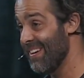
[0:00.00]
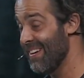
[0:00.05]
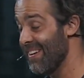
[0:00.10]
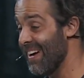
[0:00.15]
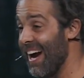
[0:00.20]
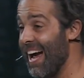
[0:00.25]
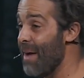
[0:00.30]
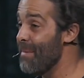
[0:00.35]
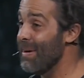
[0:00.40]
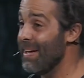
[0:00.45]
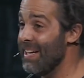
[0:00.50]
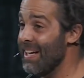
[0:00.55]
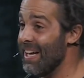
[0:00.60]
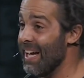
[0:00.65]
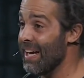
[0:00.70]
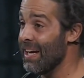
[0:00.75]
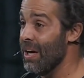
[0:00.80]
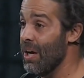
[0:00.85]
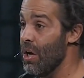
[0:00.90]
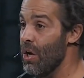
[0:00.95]
Right? I mean,
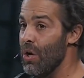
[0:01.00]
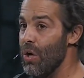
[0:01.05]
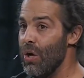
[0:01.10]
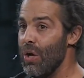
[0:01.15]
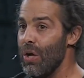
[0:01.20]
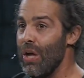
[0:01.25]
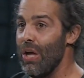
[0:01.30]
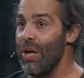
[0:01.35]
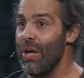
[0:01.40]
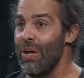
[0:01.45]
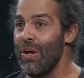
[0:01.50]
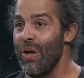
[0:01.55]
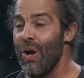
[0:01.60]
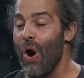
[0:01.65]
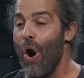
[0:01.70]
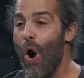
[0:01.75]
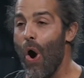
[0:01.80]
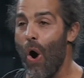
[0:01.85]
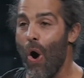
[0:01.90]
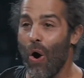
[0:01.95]
like,
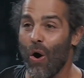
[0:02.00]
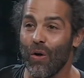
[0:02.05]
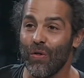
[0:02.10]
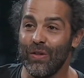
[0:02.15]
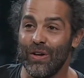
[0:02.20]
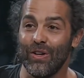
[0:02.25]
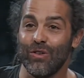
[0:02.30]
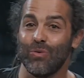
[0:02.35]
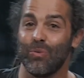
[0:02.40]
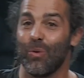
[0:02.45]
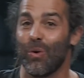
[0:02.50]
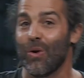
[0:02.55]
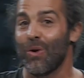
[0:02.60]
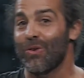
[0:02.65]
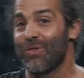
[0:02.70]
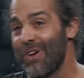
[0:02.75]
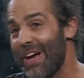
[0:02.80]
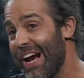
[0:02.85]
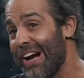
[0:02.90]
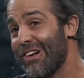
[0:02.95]
are these
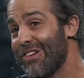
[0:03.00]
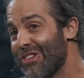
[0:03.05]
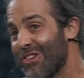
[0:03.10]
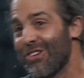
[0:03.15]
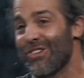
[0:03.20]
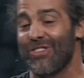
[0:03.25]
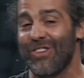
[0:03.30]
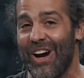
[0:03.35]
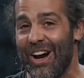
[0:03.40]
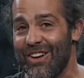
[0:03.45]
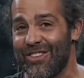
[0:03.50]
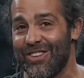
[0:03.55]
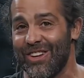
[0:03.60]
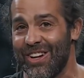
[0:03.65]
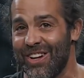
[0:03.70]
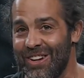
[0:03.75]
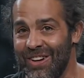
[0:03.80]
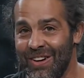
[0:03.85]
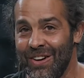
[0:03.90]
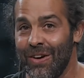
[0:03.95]
words
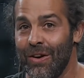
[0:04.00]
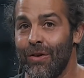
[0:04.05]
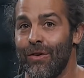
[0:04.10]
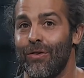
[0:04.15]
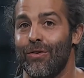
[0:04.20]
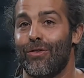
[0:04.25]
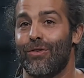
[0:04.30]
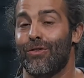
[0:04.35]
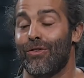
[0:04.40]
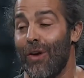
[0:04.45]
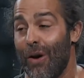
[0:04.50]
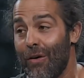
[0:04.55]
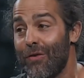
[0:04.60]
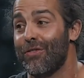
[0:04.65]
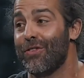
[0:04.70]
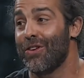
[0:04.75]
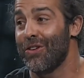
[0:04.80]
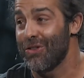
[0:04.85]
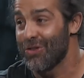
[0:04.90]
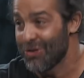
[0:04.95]
exercising
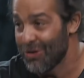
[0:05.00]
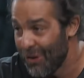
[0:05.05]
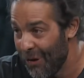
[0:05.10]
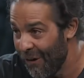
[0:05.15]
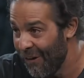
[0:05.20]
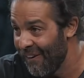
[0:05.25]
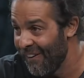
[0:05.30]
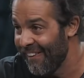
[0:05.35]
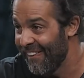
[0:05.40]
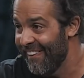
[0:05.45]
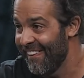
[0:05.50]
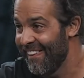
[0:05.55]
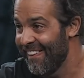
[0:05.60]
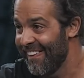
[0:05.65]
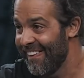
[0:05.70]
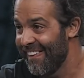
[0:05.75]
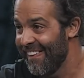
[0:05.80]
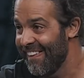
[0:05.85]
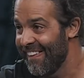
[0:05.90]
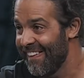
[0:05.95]
self control?
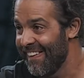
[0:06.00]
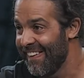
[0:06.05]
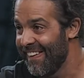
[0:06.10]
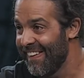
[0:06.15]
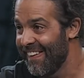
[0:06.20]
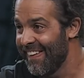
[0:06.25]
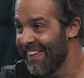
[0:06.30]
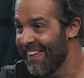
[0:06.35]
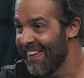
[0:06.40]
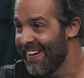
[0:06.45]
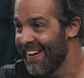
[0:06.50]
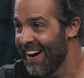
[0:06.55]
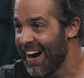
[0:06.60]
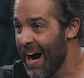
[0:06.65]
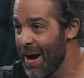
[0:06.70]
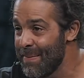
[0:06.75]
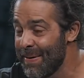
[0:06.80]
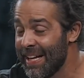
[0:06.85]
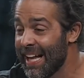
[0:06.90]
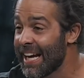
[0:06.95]

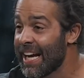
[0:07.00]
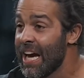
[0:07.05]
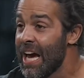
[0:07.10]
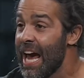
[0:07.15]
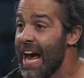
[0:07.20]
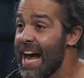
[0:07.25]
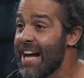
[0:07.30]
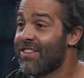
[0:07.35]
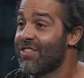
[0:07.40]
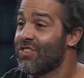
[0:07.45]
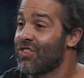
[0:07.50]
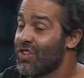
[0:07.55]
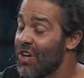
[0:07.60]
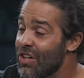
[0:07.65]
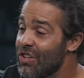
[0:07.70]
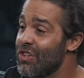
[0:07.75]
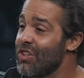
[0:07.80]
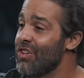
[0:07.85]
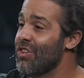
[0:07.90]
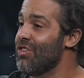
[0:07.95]
I mean, like, it's
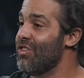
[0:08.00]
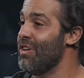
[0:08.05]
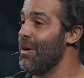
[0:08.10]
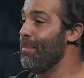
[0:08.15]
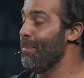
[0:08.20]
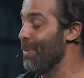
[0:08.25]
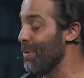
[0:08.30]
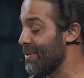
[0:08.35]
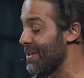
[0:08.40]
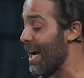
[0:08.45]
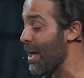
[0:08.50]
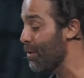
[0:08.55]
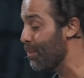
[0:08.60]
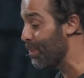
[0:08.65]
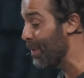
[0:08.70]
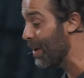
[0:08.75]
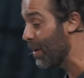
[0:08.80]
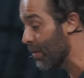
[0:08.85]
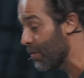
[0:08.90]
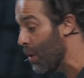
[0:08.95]
such a simple test
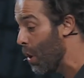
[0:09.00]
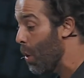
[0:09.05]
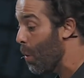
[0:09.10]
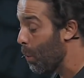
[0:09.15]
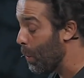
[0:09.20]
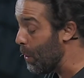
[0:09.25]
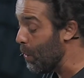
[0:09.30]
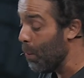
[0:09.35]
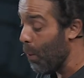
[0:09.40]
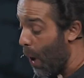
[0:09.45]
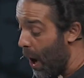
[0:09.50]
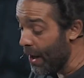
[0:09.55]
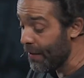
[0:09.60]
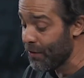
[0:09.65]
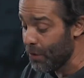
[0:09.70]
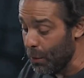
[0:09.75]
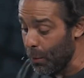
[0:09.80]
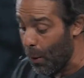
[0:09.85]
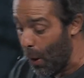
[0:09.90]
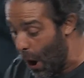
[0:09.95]
because we want
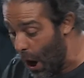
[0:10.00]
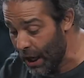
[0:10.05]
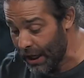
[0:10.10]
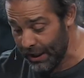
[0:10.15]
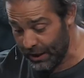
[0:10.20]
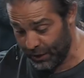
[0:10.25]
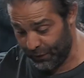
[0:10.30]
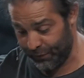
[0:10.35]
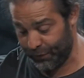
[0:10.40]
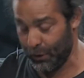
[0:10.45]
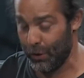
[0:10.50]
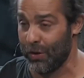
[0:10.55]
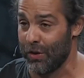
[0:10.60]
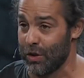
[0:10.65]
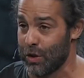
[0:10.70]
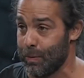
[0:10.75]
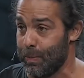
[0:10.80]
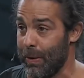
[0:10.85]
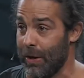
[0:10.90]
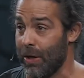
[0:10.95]
to walk in the fruit of the
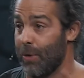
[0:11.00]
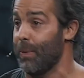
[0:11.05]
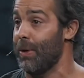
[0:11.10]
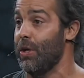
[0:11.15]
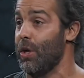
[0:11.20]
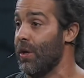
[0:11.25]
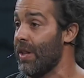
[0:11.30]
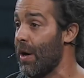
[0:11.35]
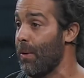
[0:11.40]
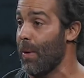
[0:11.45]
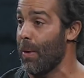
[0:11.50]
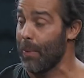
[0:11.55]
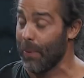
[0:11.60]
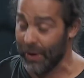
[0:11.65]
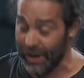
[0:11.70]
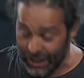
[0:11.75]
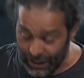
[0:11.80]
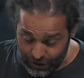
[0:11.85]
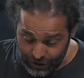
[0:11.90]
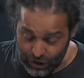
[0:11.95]
Spirit. We know that when we're
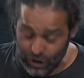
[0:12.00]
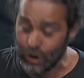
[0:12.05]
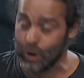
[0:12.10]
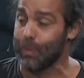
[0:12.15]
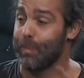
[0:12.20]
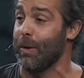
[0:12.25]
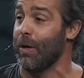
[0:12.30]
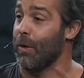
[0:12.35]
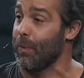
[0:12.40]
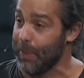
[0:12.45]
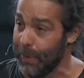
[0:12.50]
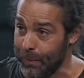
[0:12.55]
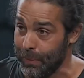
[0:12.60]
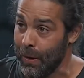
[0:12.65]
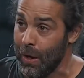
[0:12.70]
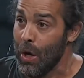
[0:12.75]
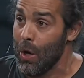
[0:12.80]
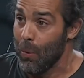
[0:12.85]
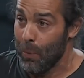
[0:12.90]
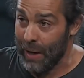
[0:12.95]
in the Spirit, we,
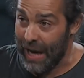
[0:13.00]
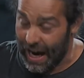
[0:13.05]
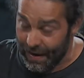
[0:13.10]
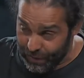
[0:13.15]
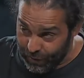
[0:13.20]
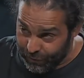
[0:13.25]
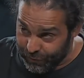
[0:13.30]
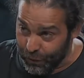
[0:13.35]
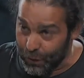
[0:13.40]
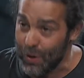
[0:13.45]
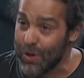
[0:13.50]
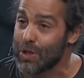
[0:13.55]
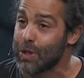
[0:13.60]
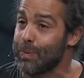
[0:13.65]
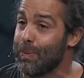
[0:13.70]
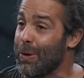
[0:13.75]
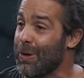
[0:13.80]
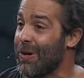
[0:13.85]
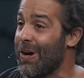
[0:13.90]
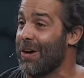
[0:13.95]
we have the fruit of the
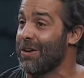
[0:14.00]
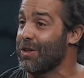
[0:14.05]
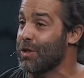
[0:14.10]
Spirit on